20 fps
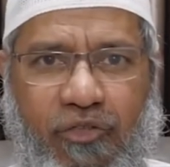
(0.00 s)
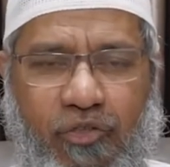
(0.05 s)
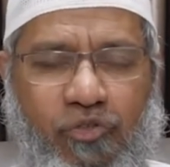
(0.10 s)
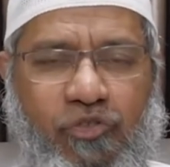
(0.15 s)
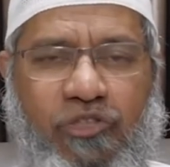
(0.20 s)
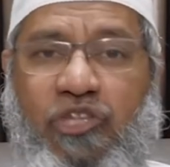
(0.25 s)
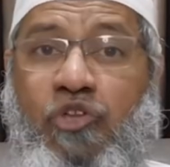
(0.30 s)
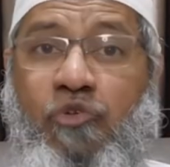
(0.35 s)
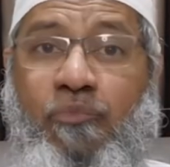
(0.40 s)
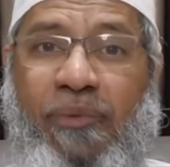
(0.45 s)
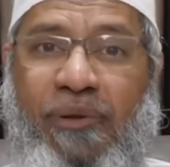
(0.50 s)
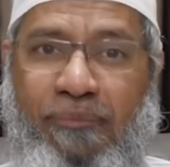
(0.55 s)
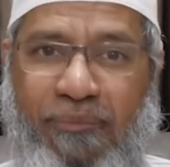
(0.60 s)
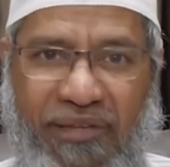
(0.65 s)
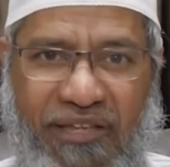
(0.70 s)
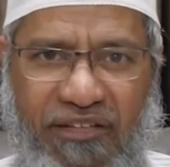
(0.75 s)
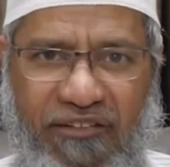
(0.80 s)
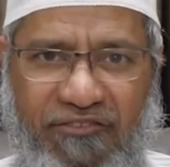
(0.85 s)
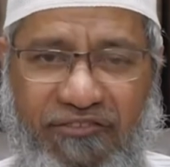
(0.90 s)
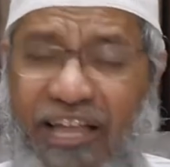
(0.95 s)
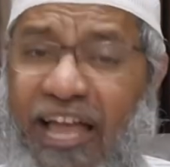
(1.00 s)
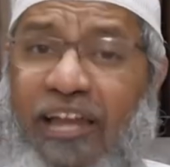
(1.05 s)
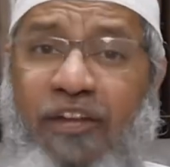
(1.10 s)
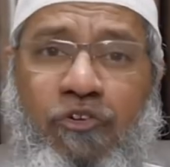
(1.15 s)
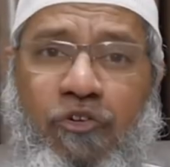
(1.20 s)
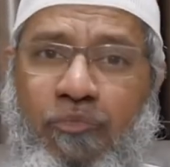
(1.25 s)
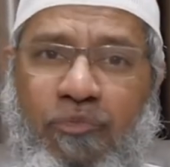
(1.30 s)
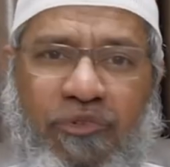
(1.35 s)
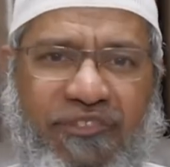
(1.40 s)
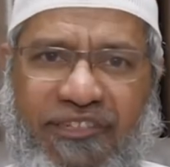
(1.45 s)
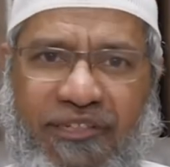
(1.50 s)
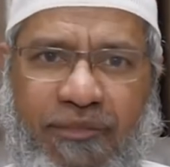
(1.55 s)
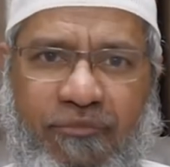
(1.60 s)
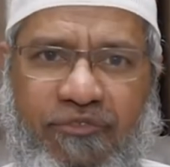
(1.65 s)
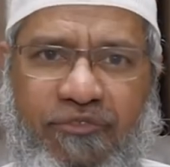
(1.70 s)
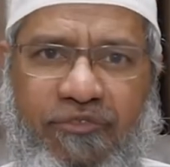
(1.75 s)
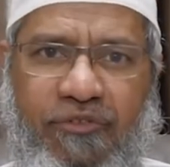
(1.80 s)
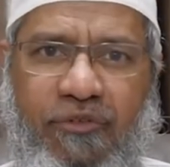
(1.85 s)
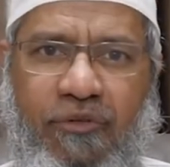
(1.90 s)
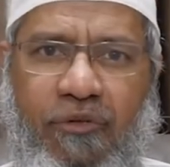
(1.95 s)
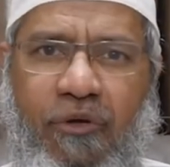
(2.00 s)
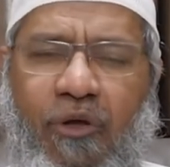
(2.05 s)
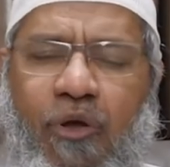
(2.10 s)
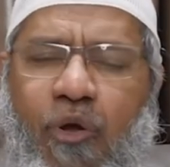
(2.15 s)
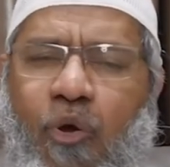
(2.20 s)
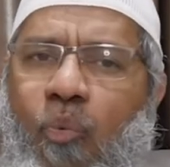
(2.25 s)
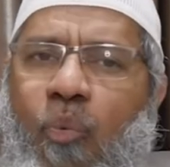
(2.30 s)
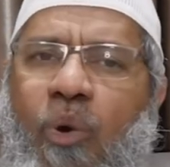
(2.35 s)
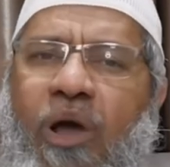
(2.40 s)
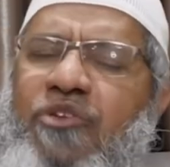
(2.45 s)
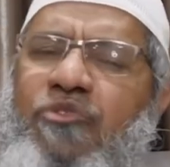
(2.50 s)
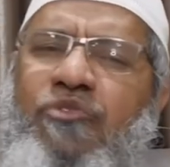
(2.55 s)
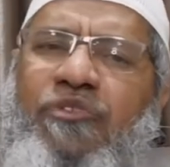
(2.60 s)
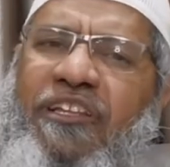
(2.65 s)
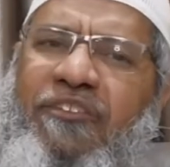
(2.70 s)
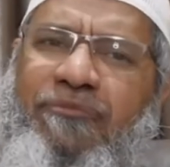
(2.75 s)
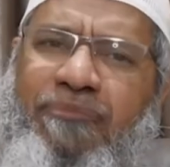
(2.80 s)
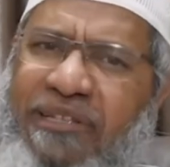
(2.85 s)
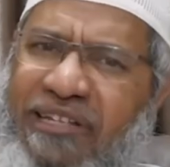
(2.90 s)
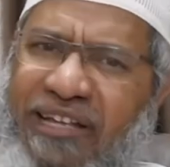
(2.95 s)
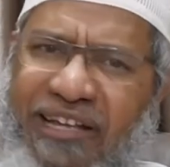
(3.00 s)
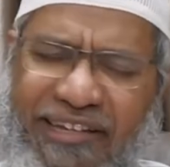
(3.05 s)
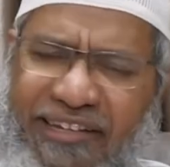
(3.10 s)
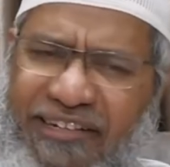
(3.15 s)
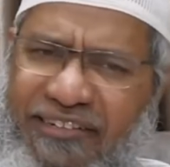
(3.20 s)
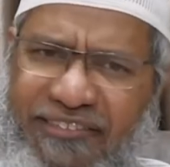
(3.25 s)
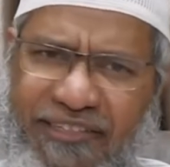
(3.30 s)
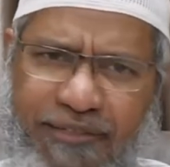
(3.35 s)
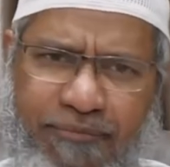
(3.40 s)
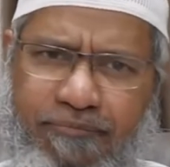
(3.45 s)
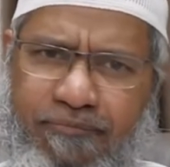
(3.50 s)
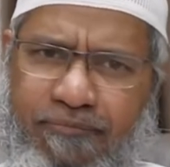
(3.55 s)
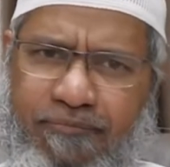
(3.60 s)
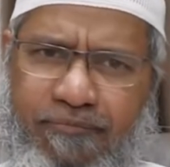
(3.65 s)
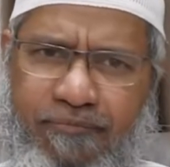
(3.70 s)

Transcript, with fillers: to the human beings and to Muslims, why should I speak against them?